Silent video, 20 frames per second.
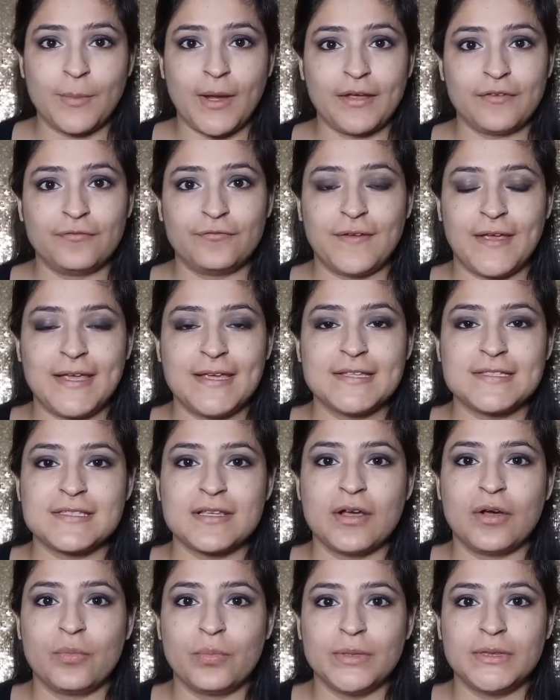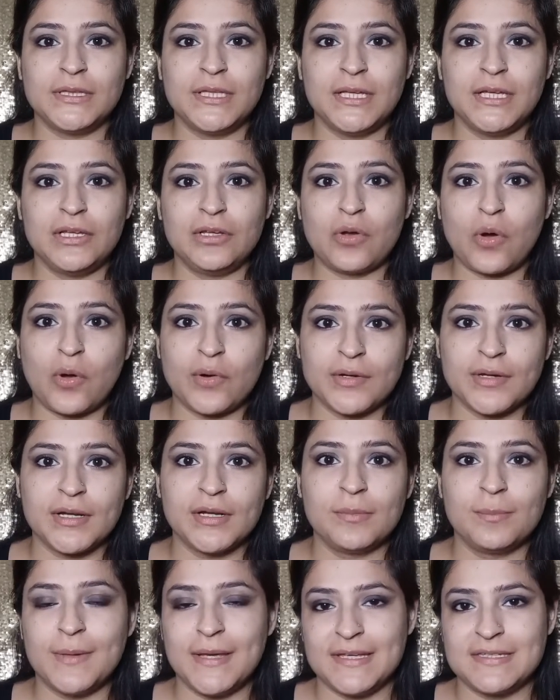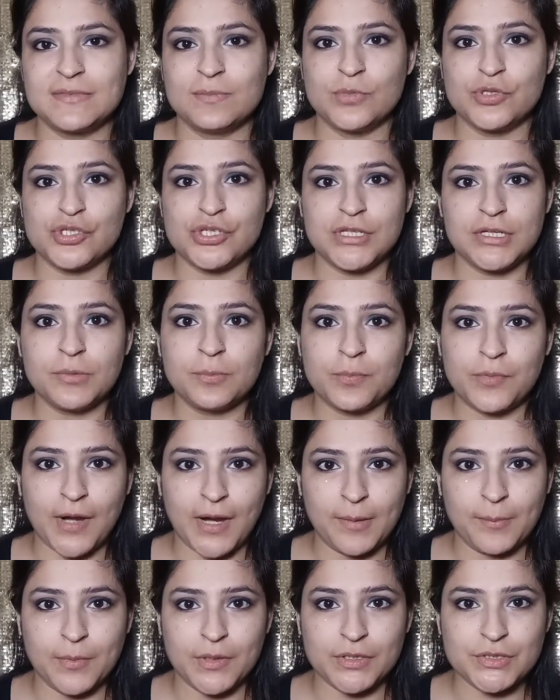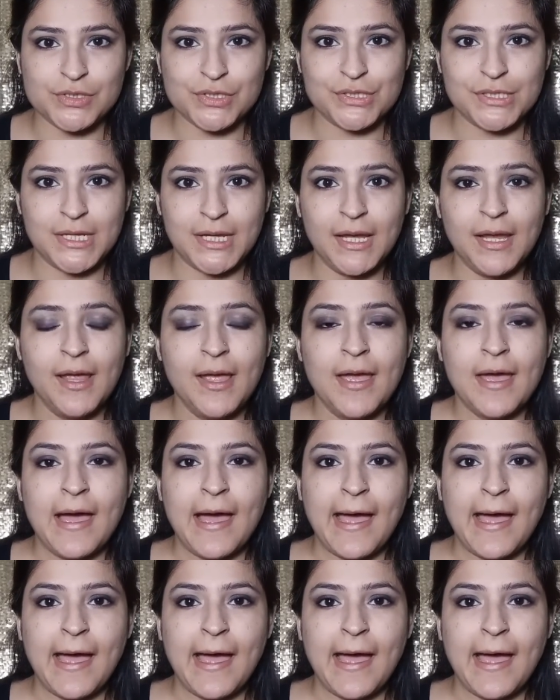my face with the L'Oreal Base Magique primer today.